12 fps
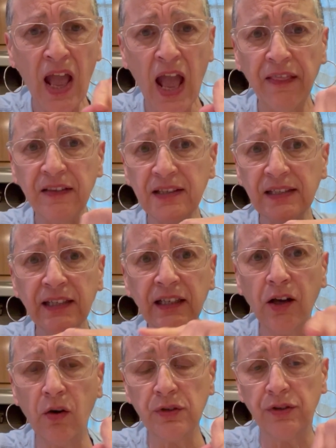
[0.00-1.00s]
And the city
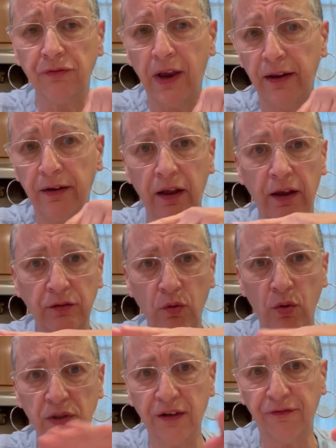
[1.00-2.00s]
goes around at
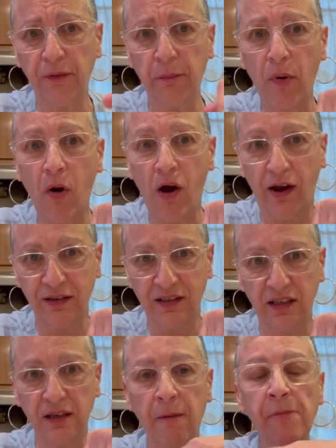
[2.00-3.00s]
all different
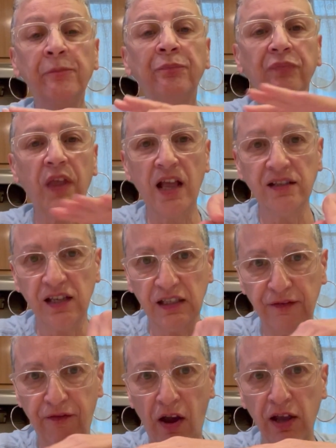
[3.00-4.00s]
parks and
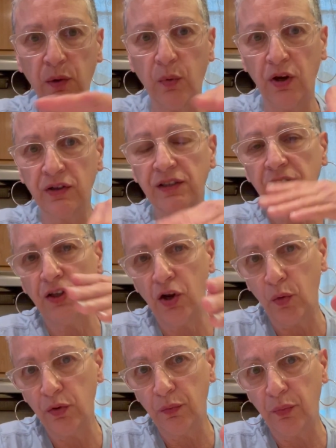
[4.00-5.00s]
does fireworks, you
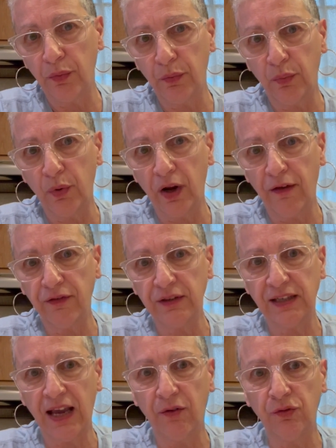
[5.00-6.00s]
know, whatever
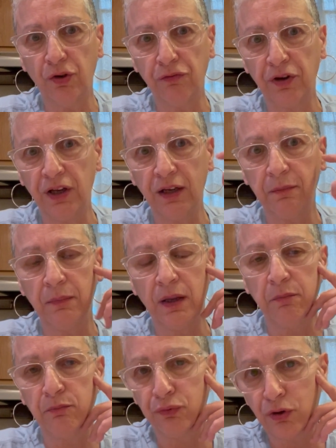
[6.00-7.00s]
town you're in, in,
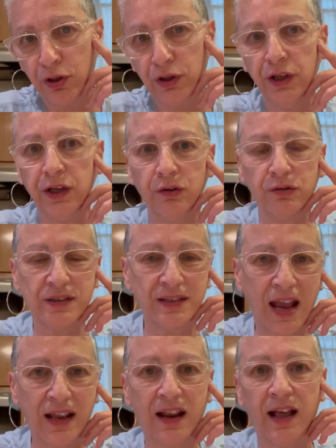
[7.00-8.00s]
in Brooklyn or
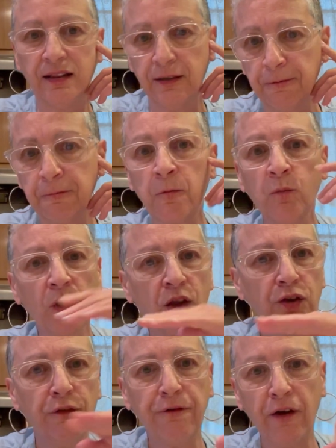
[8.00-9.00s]
Staten Island,
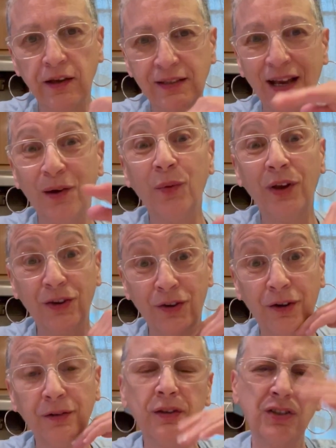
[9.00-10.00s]
you find out where
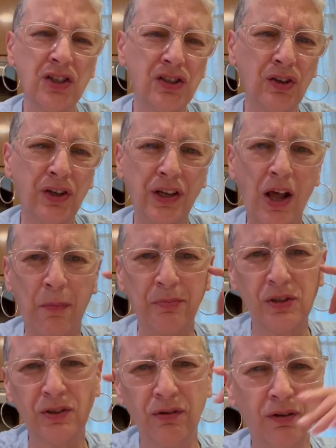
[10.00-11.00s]
you're. Just look it up.
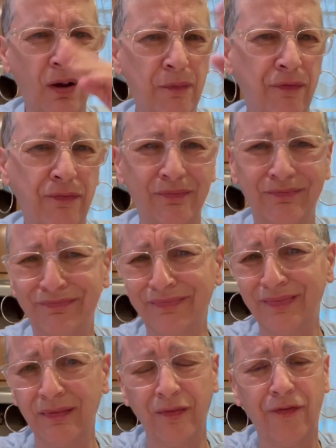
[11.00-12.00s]
Just look up
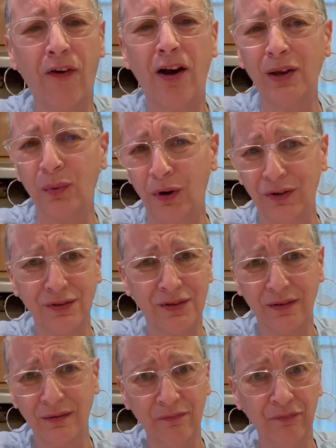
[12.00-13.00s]

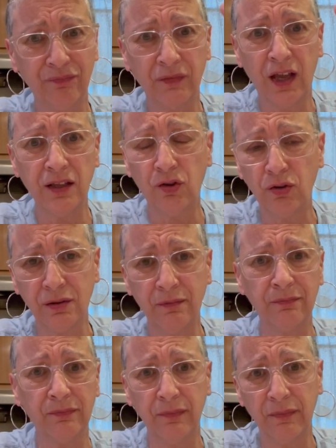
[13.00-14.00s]
fireworks in your
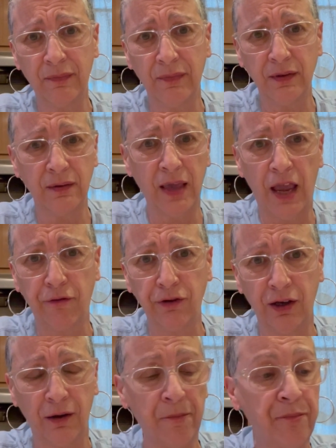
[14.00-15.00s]

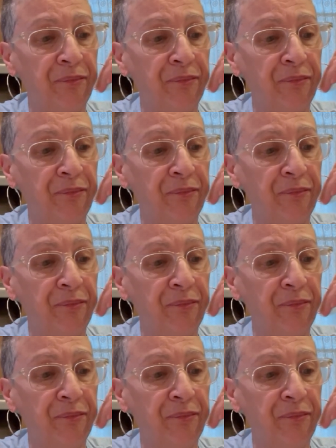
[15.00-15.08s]
area.